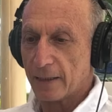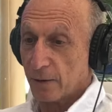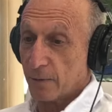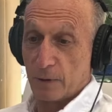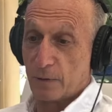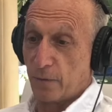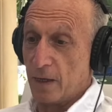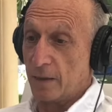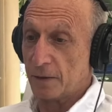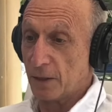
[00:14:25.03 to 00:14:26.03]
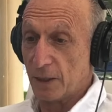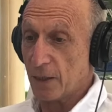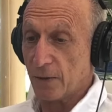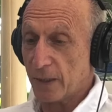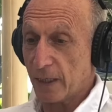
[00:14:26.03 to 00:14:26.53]
So it's fun to
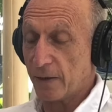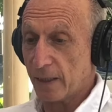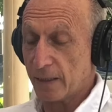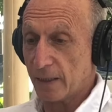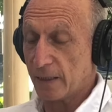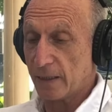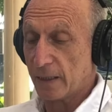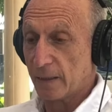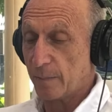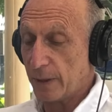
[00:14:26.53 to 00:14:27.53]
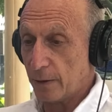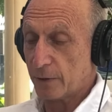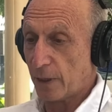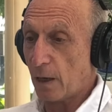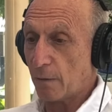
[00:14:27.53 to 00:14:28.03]
do. You get to be
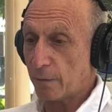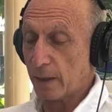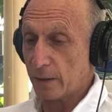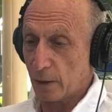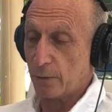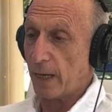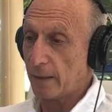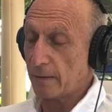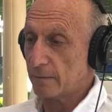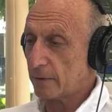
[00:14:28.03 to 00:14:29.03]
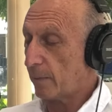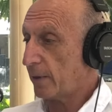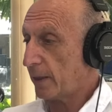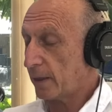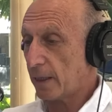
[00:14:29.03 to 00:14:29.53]
yourself, get to create
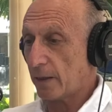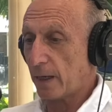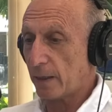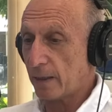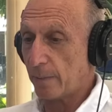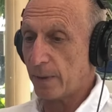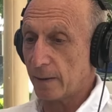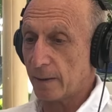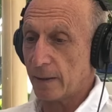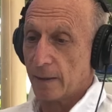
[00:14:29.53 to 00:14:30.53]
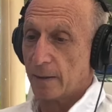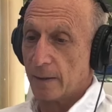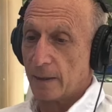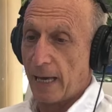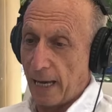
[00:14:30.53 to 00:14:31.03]
something. That you're not being
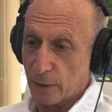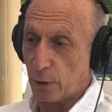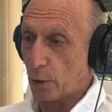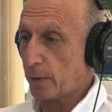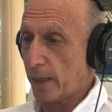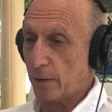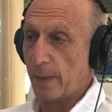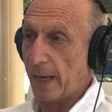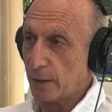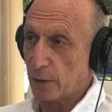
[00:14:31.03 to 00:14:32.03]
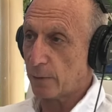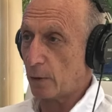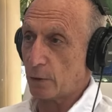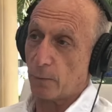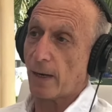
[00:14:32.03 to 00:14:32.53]
asked to create or paid to
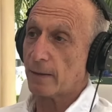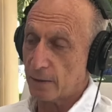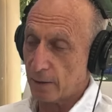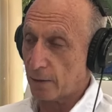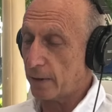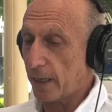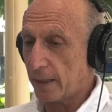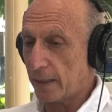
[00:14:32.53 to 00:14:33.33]
create or directed to create. You